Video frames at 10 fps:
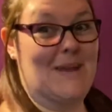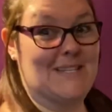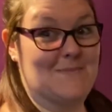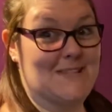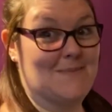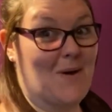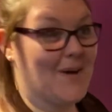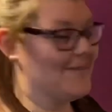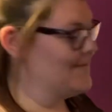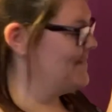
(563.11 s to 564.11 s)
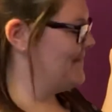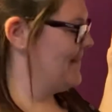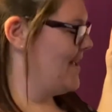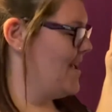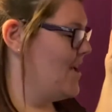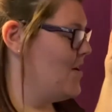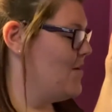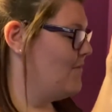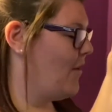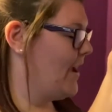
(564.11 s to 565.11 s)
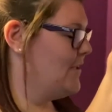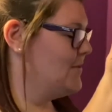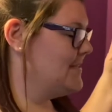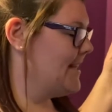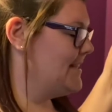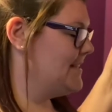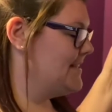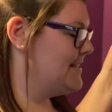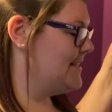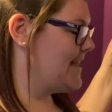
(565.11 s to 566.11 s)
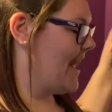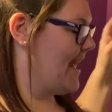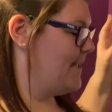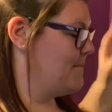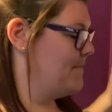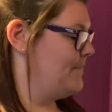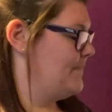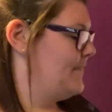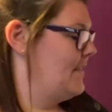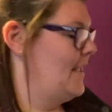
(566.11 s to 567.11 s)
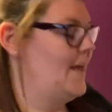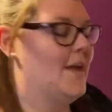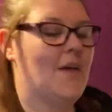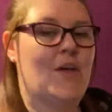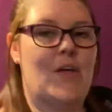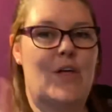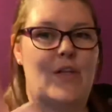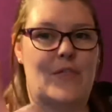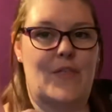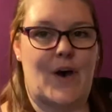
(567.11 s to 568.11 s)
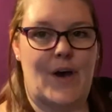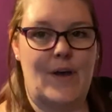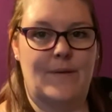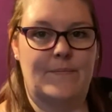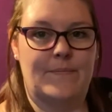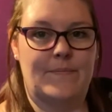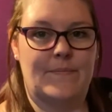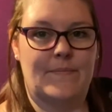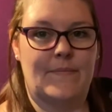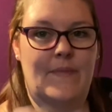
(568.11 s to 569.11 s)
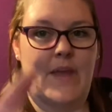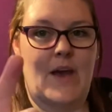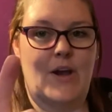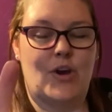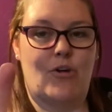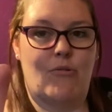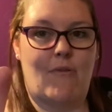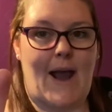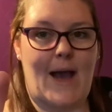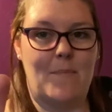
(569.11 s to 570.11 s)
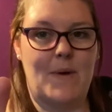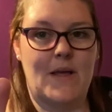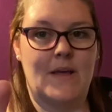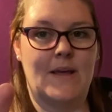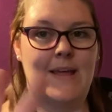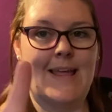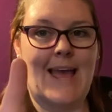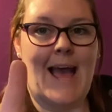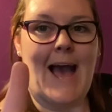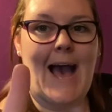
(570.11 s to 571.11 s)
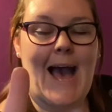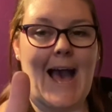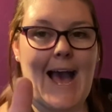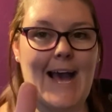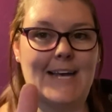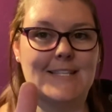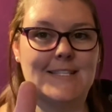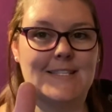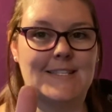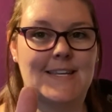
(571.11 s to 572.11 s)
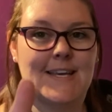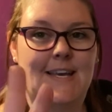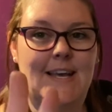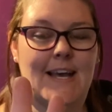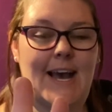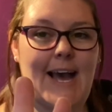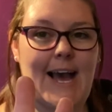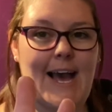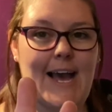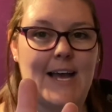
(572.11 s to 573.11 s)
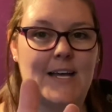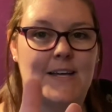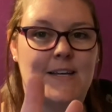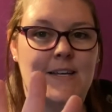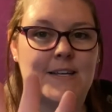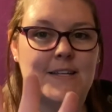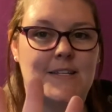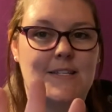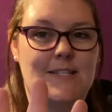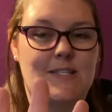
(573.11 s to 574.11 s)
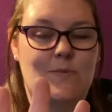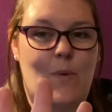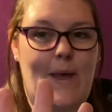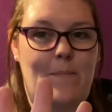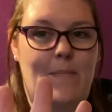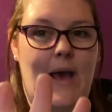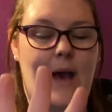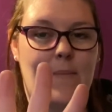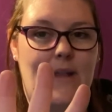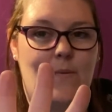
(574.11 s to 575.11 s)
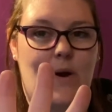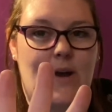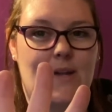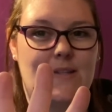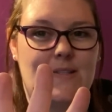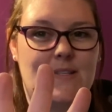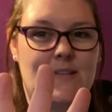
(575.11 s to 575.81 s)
Makes me smile. Right, your sentence today. The crab has a swim. How many words?